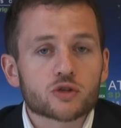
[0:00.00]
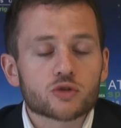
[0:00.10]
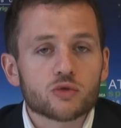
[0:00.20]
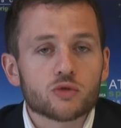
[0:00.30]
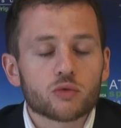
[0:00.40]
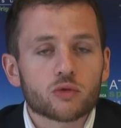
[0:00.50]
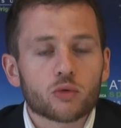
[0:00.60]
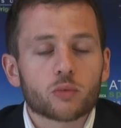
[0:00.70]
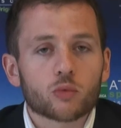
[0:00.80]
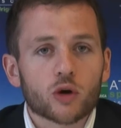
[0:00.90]
So we,
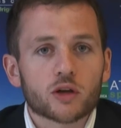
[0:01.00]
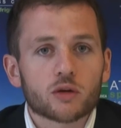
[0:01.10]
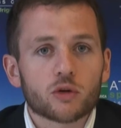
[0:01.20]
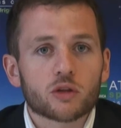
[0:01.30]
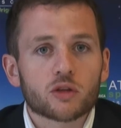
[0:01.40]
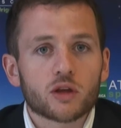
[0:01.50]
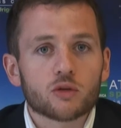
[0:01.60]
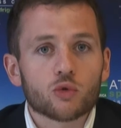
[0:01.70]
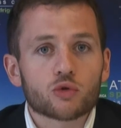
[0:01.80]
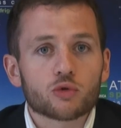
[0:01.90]
have been working with uh,
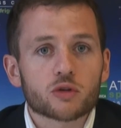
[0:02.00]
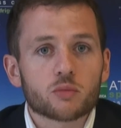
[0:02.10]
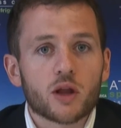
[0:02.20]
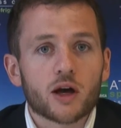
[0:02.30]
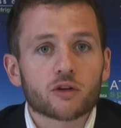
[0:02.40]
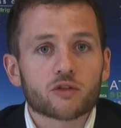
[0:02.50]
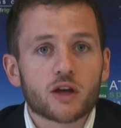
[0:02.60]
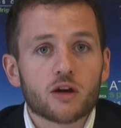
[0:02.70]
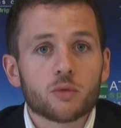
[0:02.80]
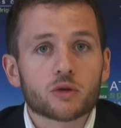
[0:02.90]
local suppliers
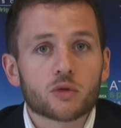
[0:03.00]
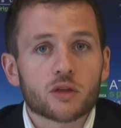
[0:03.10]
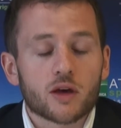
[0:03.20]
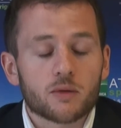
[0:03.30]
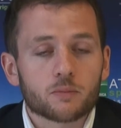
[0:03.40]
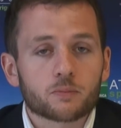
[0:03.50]
to help us with that.